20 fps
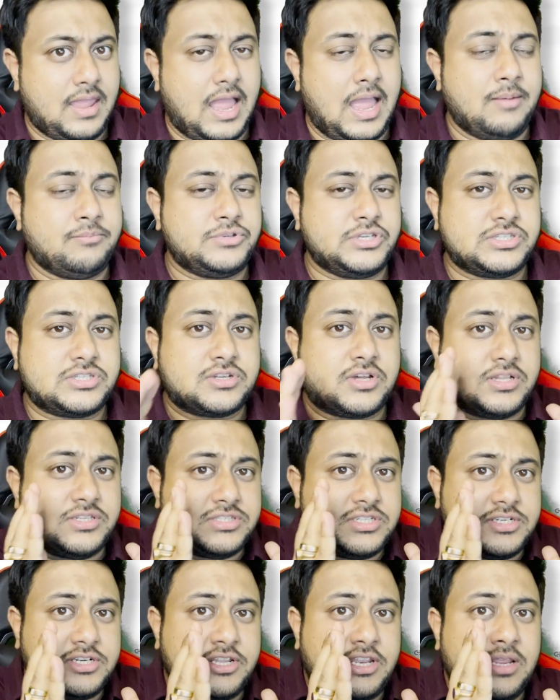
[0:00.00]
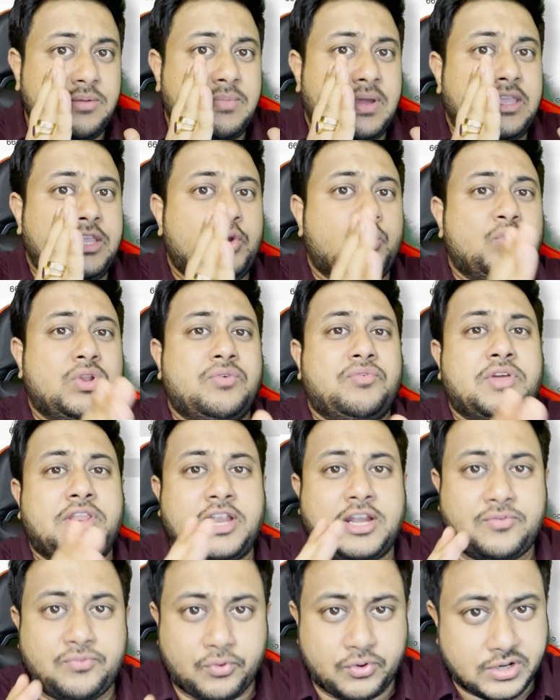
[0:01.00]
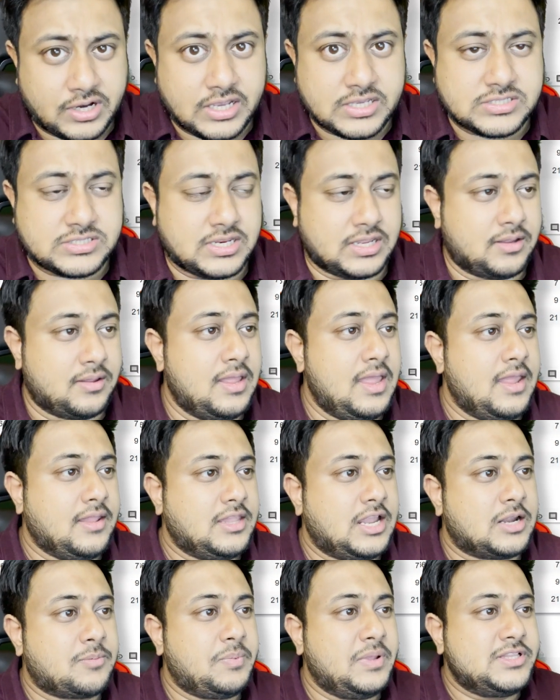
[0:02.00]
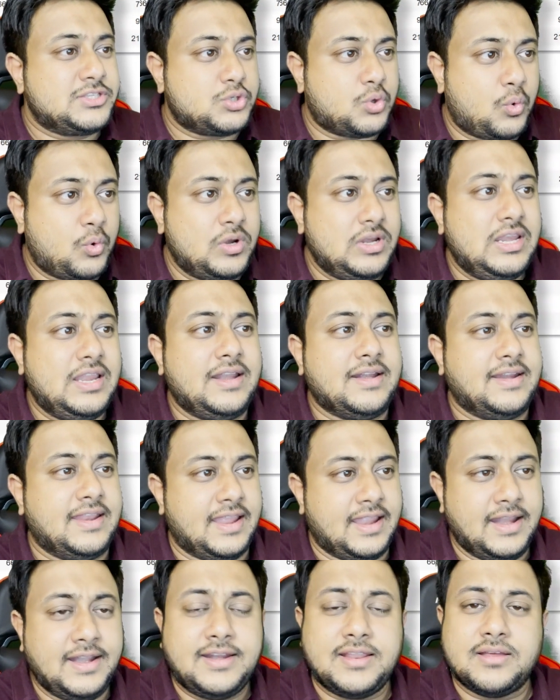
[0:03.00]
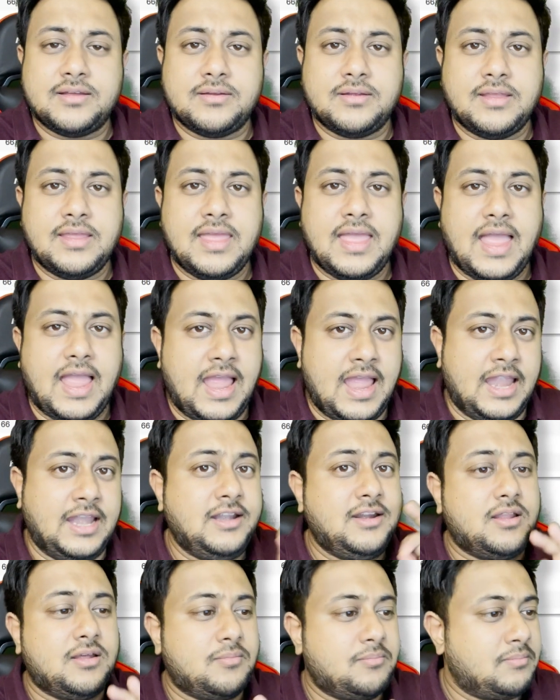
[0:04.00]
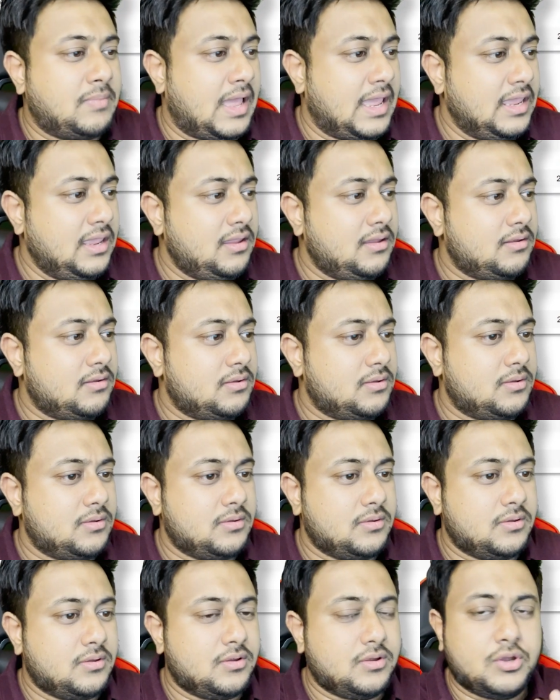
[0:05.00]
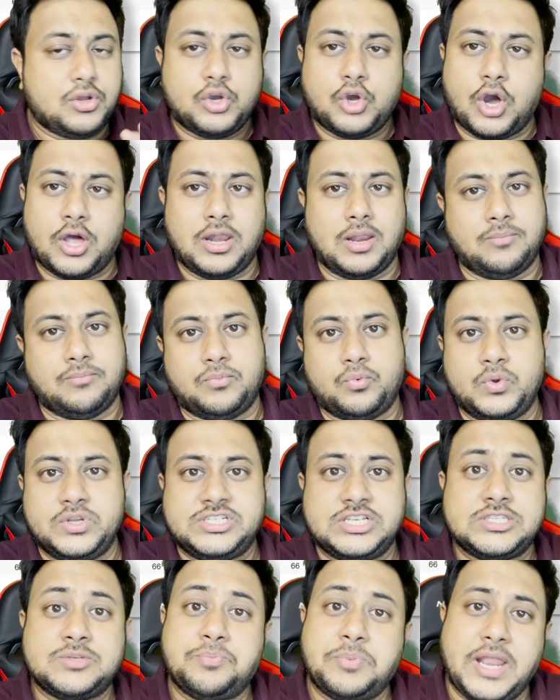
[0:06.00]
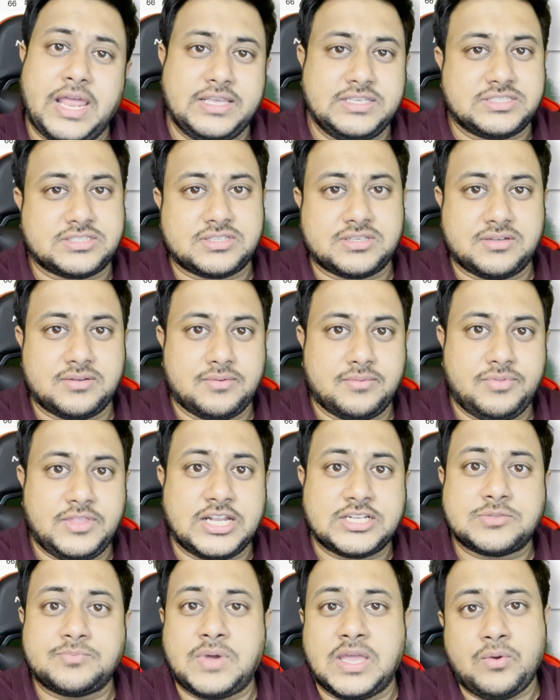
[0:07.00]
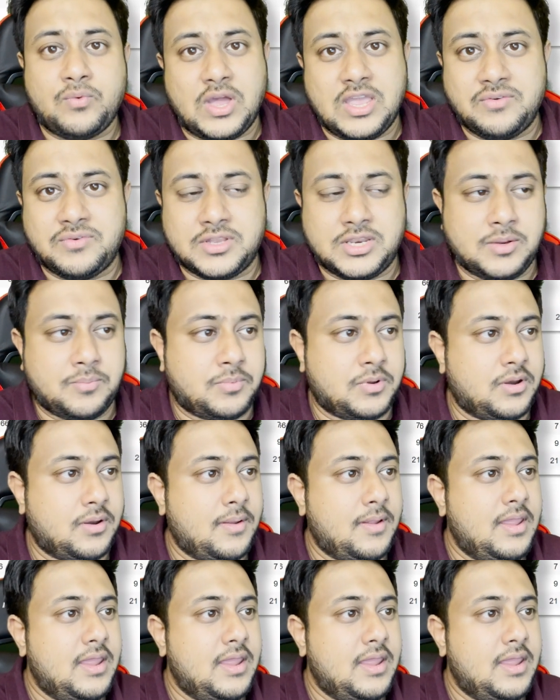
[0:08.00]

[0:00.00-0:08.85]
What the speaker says: I'm just considering my univariate forecasting. That means only date, and my column, which is price. That's my Y variable.